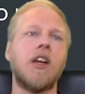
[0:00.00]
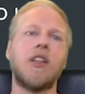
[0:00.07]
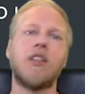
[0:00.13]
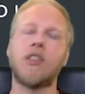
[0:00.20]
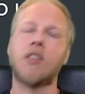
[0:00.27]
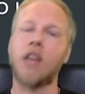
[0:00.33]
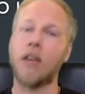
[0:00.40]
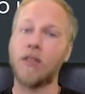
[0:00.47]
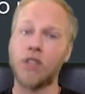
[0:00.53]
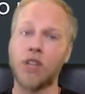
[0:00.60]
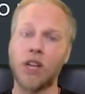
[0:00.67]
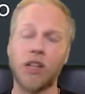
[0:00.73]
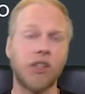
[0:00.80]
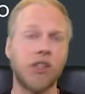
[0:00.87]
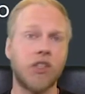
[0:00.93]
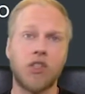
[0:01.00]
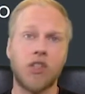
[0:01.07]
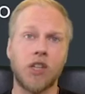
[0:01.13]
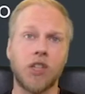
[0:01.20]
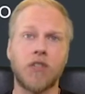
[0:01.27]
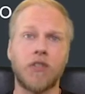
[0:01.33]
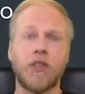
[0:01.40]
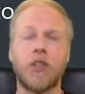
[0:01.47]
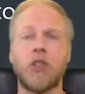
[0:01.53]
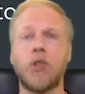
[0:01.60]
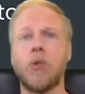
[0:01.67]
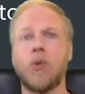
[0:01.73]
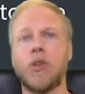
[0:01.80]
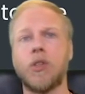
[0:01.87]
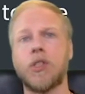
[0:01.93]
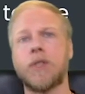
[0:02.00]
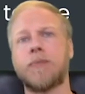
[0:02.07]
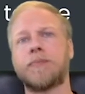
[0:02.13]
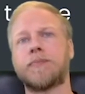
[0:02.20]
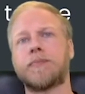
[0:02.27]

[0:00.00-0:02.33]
Just have a checklist just for the tools.